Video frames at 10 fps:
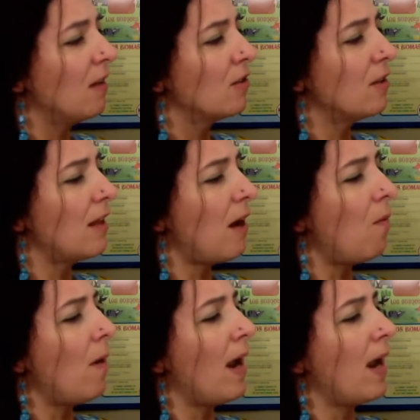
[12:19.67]
So that
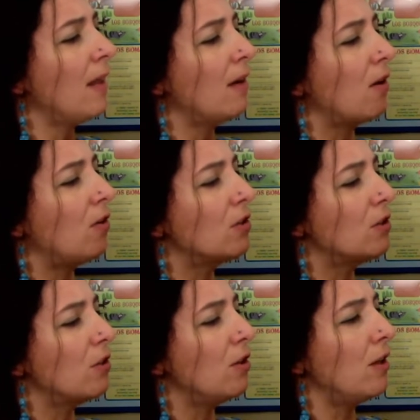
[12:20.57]
way they're also
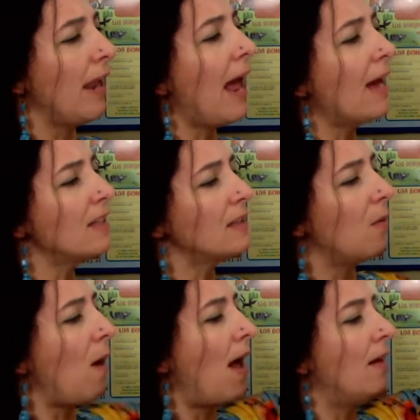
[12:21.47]
gonna last a
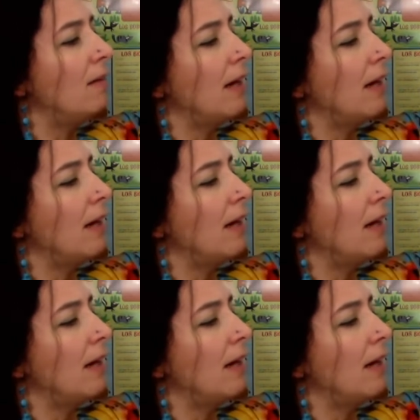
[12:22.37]
while.